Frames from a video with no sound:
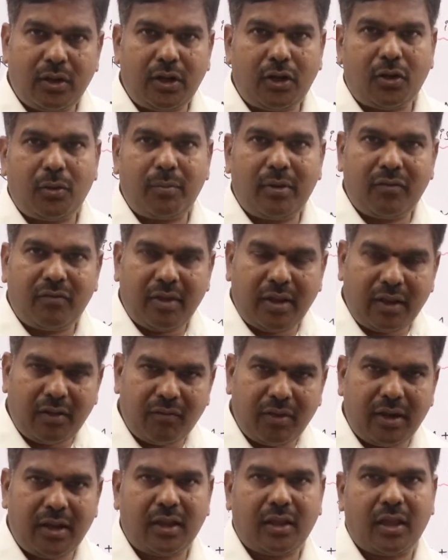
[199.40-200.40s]
need to be very,
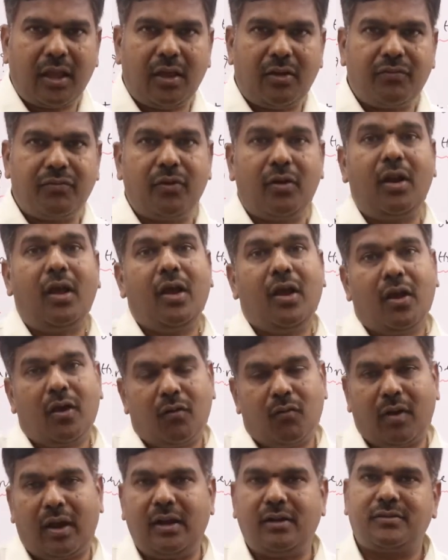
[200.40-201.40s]
very careful
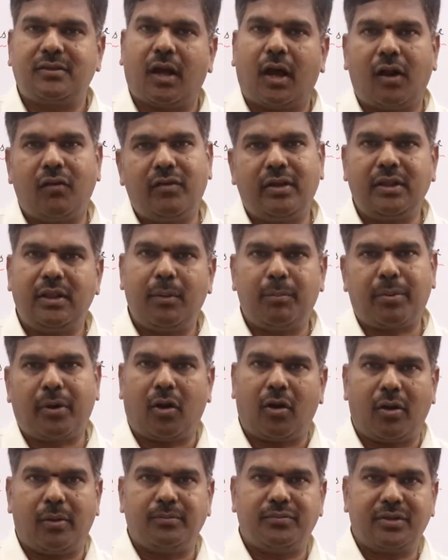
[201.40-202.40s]
while solving the
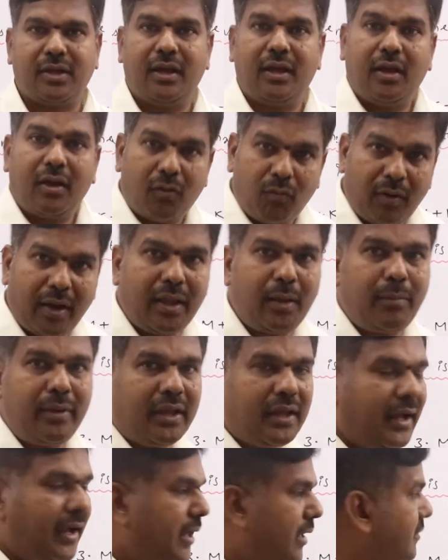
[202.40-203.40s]
problems. Why?
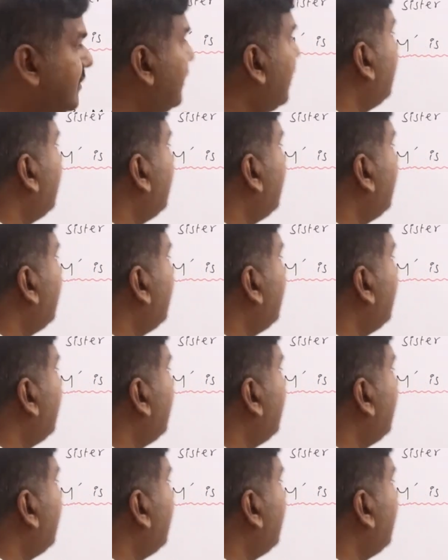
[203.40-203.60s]
Because